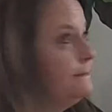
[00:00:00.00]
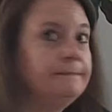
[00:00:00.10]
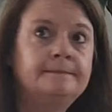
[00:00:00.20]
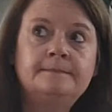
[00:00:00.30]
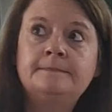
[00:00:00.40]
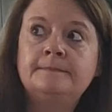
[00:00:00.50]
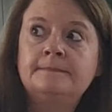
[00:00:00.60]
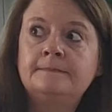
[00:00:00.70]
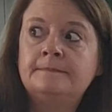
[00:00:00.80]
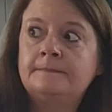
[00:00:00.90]

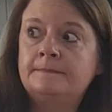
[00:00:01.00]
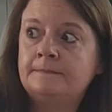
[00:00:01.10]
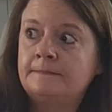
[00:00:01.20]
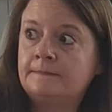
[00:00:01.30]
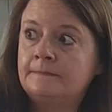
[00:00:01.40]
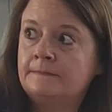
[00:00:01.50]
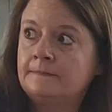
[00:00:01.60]
Nothing is said.